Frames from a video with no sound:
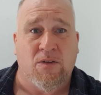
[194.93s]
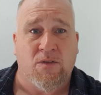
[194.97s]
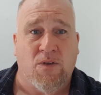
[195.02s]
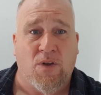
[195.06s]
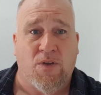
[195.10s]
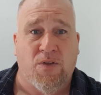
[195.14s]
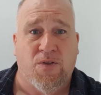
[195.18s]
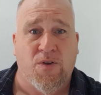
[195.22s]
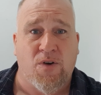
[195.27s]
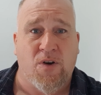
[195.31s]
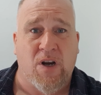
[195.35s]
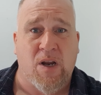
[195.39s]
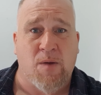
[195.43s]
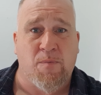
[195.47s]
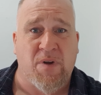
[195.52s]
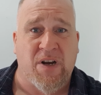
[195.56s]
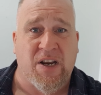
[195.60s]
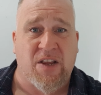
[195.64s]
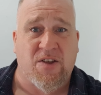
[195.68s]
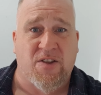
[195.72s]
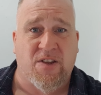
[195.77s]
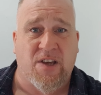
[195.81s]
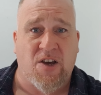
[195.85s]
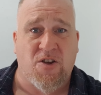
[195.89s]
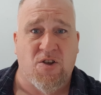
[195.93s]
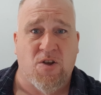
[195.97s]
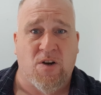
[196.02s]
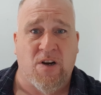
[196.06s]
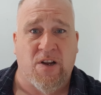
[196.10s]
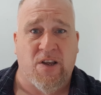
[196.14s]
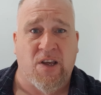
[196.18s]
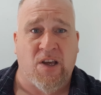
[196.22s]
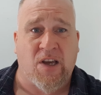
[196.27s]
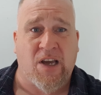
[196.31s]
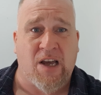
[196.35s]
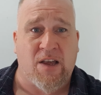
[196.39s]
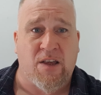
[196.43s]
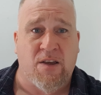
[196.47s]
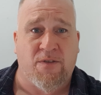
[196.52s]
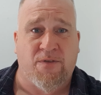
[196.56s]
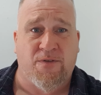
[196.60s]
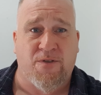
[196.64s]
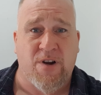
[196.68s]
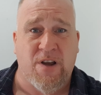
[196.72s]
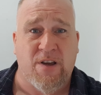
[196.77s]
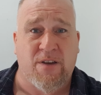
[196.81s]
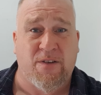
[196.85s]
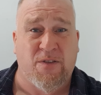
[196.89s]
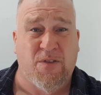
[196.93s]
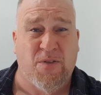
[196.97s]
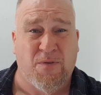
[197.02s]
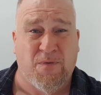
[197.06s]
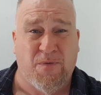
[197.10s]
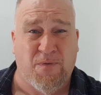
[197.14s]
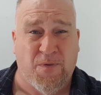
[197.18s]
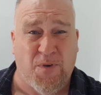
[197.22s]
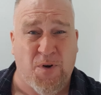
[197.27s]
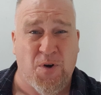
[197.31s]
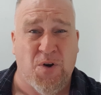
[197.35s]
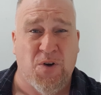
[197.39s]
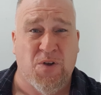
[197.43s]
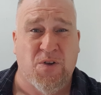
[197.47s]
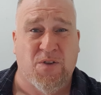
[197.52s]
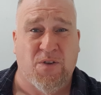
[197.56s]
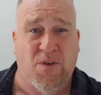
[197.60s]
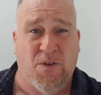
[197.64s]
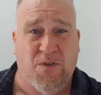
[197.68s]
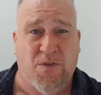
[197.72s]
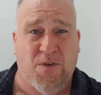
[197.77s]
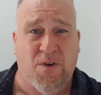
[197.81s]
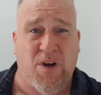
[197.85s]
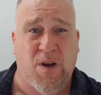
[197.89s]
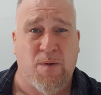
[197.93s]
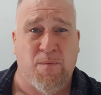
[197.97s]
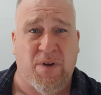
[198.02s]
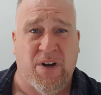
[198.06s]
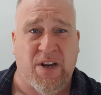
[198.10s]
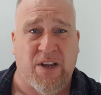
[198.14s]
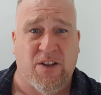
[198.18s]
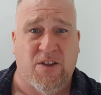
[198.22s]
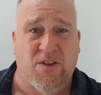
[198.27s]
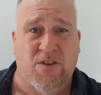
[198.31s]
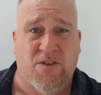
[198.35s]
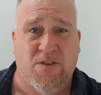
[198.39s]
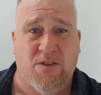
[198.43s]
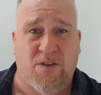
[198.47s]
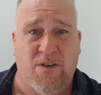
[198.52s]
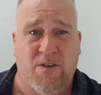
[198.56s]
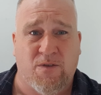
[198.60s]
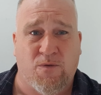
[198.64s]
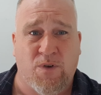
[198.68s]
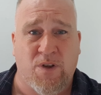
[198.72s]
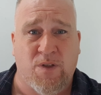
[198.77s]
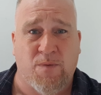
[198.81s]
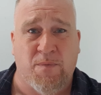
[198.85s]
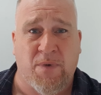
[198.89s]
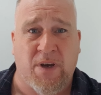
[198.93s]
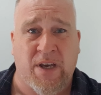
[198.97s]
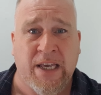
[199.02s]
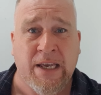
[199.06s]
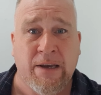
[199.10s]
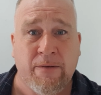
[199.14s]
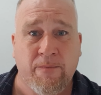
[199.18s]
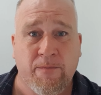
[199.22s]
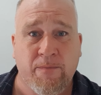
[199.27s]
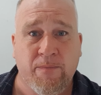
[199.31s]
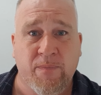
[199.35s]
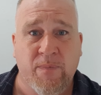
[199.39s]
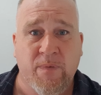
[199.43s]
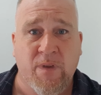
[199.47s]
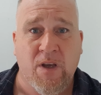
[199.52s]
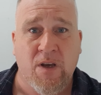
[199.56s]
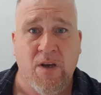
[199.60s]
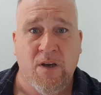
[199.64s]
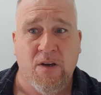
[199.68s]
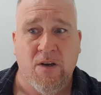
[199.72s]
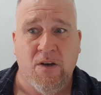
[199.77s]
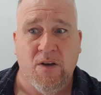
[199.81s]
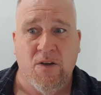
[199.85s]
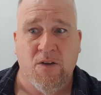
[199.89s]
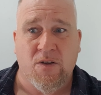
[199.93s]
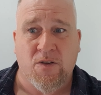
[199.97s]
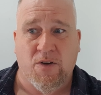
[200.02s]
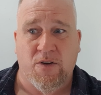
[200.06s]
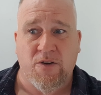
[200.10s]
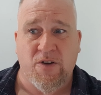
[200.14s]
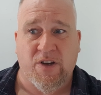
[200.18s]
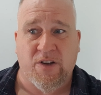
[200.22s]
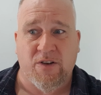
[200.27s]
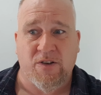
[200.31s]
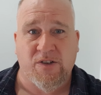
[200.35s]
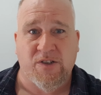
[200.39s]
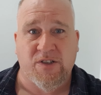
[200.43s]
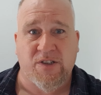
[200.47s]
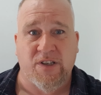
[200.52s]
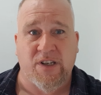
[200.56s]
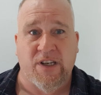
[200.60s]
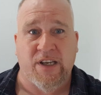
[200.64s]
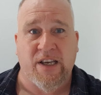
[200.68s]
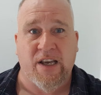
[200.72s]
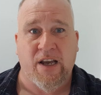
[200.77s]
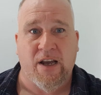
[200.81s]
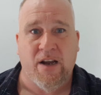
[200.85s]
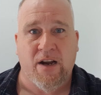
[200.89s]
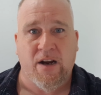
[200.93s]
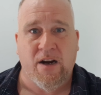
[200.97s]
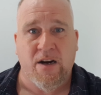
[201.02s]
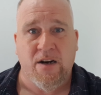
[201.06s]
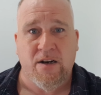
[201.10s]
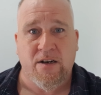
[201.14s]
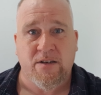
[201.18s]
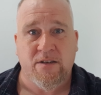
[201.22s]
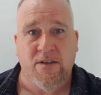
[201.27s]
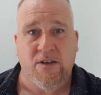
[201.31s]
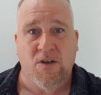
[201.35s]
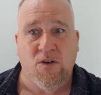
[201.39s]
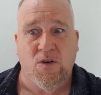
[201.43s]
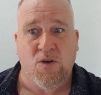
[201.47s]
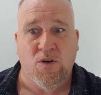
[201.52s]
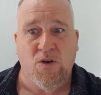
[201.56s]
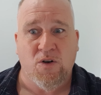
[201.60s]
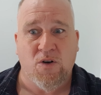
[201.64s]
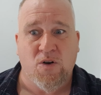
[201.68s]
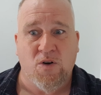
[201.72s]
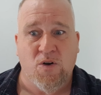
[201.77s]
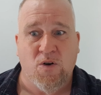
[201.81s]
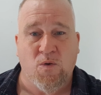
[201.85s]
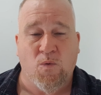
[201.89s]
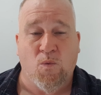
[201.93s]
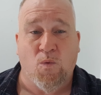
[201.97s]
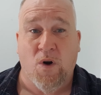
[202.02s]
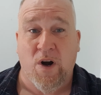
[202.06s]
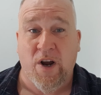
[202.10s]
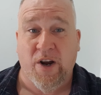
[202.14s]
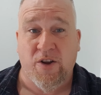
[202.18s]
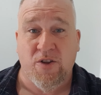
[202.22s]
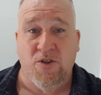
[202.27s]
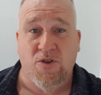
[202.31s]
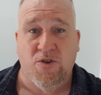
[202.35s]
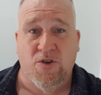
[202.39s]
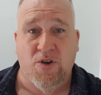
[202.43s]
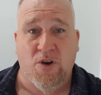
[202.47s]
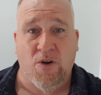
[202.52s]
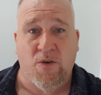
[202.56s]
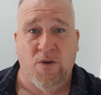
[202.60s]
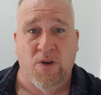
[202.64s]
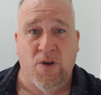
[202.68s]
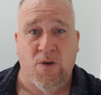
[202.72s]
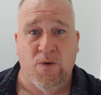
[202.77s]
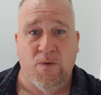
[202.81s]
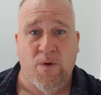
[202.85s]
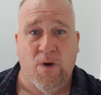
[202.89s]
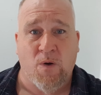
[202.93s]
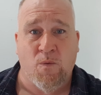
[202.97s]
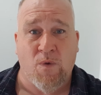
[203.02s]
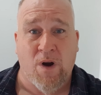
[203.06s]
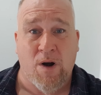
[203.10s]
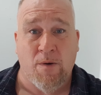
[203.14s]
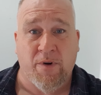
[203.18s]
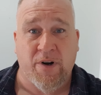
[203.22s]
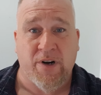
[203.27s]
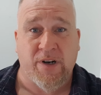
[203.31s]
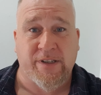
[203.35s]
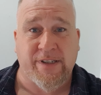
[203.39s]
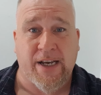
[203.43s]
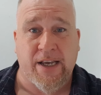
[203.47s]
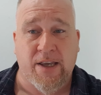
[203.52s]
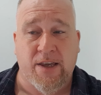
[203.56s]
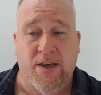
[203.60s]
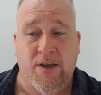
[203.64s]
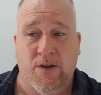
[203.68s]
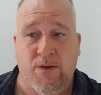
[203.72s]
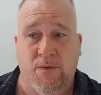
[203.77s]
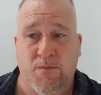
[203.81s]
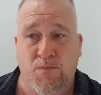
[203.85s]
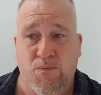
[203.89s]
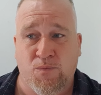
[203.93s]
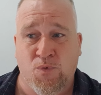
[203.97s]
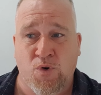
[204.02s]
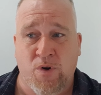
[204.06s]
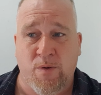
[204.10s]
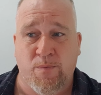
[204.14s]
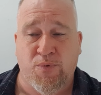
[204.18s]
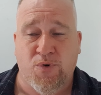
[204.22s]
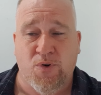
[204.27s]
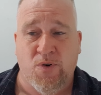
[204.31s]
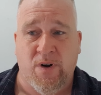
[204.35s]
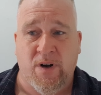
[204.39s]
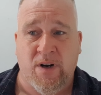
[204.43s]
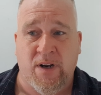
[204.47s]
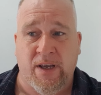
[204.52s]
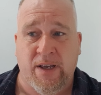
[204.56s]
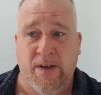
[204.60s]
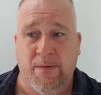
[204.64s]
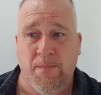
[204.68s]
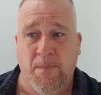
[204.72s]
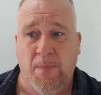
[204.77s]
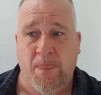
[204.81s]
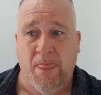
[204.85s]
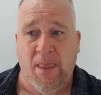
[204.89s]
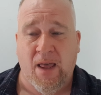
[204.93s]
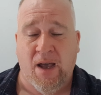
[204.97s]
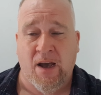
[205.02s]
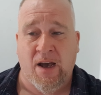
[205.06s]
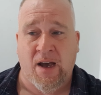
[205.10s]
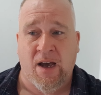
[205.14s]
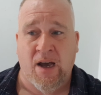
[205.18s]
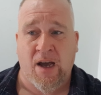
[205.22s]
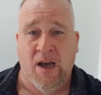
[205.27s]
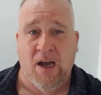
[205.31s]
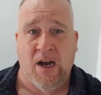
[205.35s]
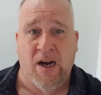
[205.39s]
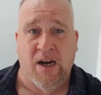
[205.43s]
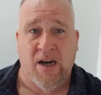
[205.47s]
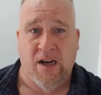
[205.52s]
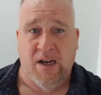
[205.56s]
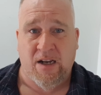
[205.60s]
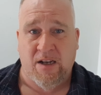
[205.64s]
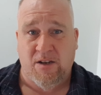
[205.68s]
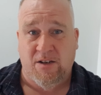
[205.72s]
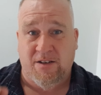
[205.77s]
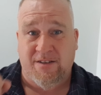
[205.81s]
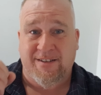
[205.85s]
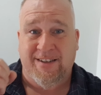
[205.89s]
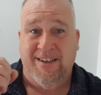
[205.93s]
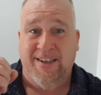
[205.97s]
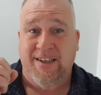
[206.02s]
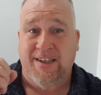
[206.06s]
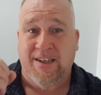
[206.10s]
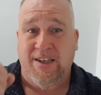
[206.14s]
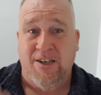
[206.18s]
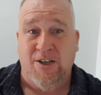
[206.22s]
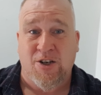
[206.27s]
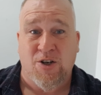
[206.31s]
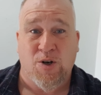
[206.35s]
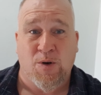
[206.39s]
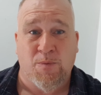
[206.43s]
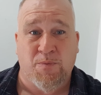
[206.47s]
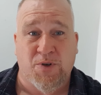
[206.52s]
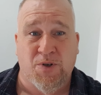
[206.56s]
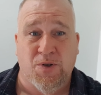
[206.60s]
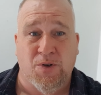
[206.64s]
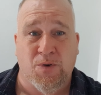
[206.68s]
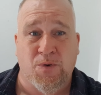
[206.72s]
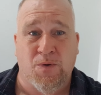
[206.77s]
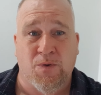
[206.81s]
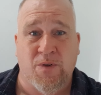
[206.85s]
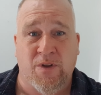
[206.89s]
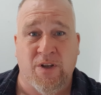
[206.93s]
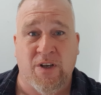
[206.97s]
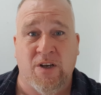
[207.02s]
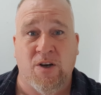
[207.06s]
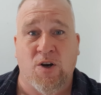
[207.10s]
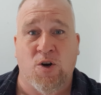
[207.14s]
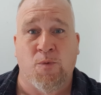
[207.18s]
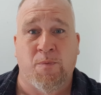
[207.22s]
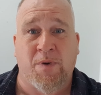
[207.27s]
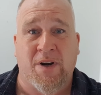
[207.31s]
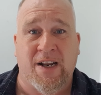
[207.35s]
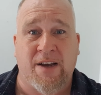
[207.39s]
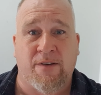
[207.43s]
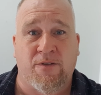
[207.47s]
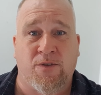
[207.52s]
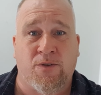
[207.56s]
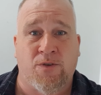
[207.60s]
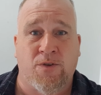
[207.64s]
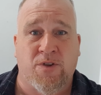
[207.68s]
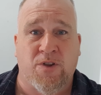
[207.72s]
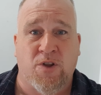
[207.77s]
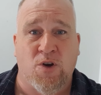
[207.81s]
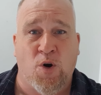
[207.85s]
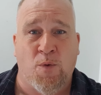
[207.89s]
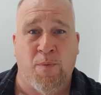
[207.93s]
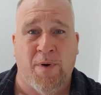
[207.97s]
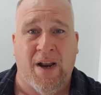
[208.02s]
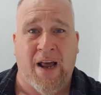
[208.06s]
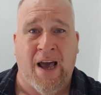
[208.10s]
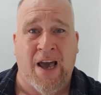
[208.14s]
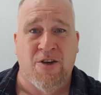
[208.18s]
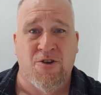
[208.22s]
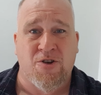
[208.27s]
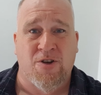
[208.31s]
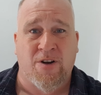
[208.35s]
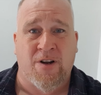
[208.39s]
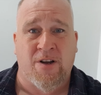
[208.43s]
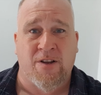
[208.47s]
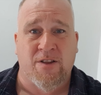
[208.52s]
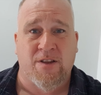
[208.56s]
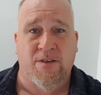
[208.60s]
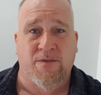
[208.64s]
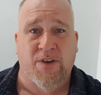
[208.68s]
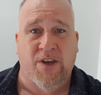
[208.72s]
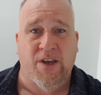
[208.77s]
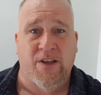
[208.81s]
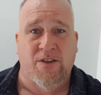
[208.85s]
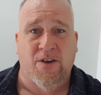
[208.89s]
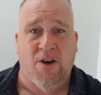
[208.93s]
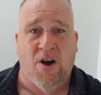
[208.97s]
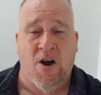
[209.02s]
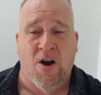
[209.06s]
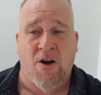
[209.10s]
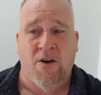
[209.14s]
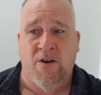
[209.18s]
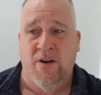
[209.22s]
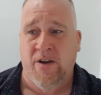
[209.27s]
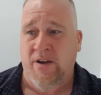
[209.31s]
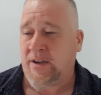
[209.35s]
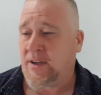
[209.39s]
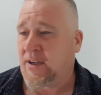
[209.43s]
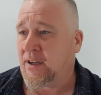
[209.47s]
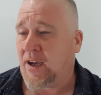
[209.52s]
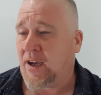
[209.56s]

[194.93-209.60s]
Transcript: the 30-minute session, that you get your free first 30 minutes with me, so you can see what I can show you and where I'm going to take you, more importantly, up to the upper levels, the upper echelons of guitar